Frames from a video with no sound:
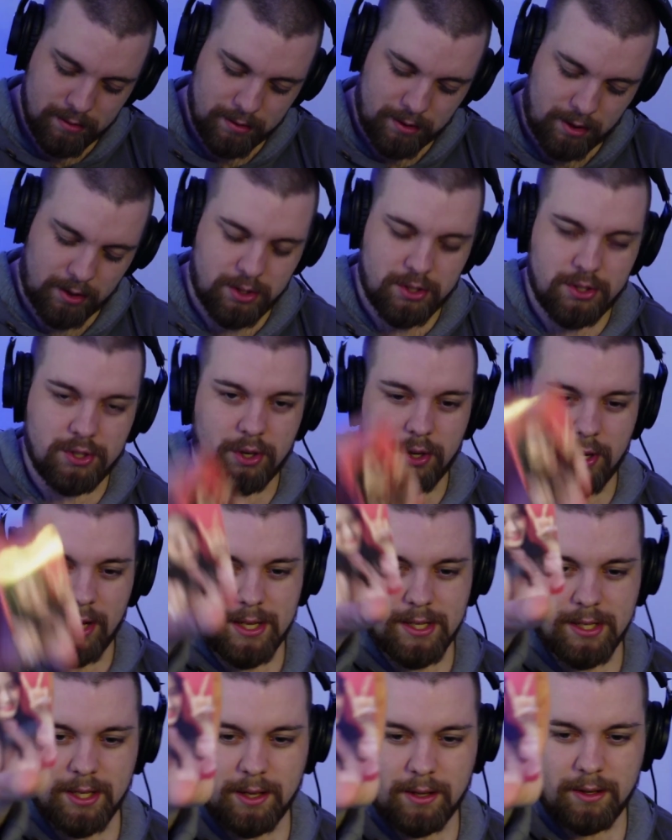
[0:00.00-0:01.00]
I'll just show you
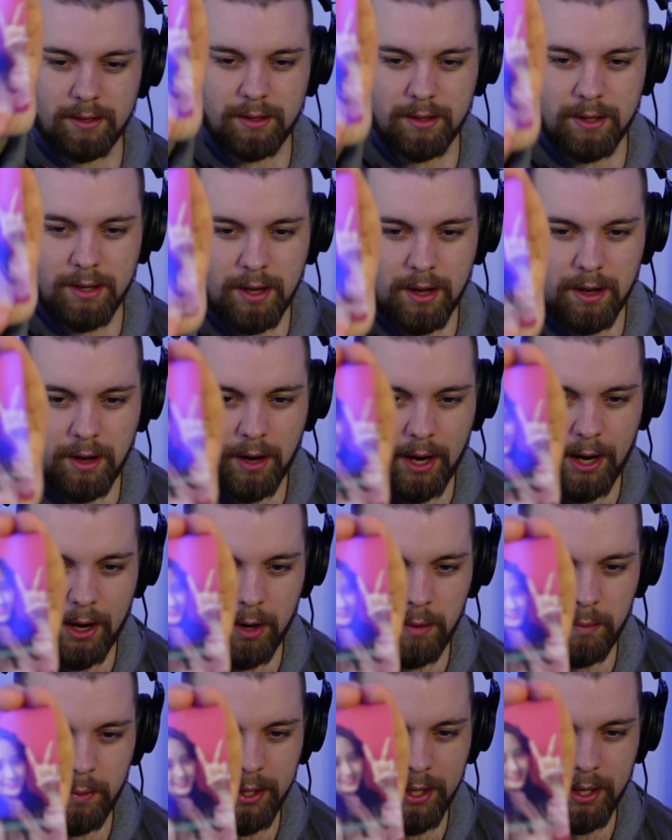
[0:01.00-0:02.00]
guys again. I
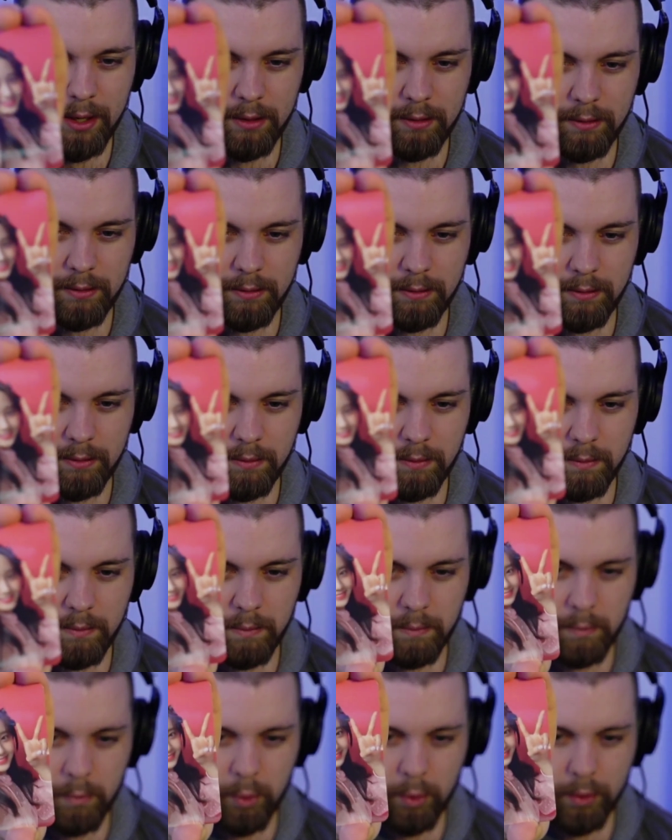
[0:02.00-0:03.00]
hope we get
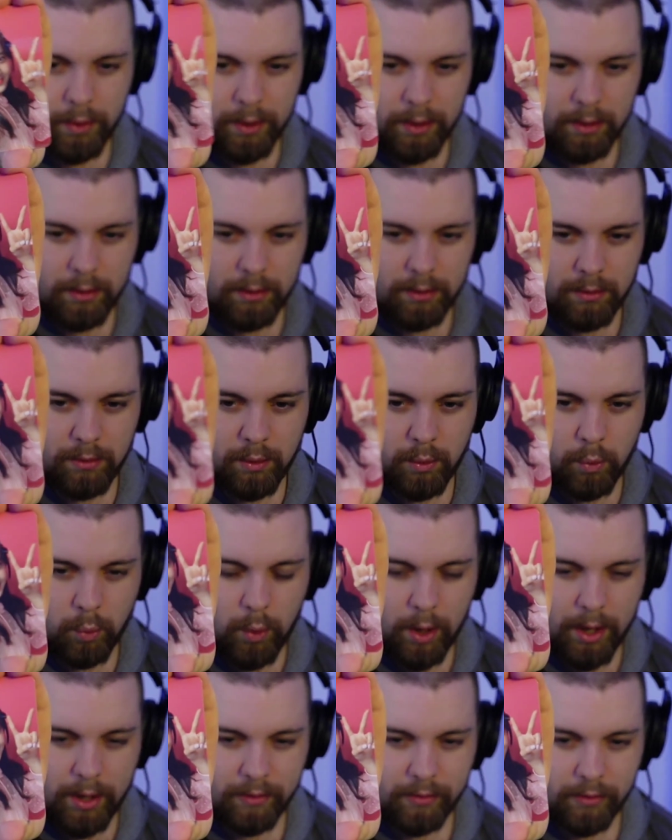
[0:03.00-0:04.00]
more than
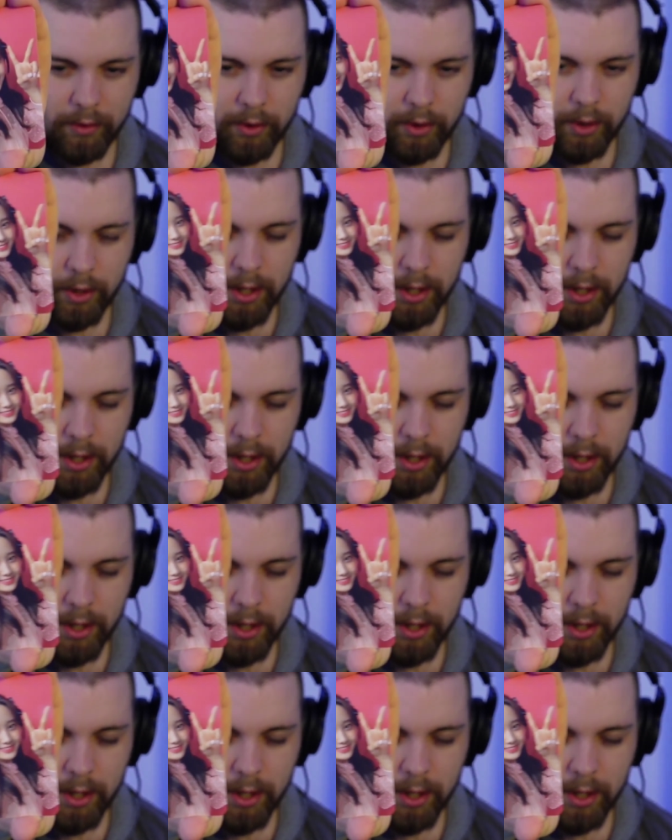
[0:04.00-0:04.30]
one photo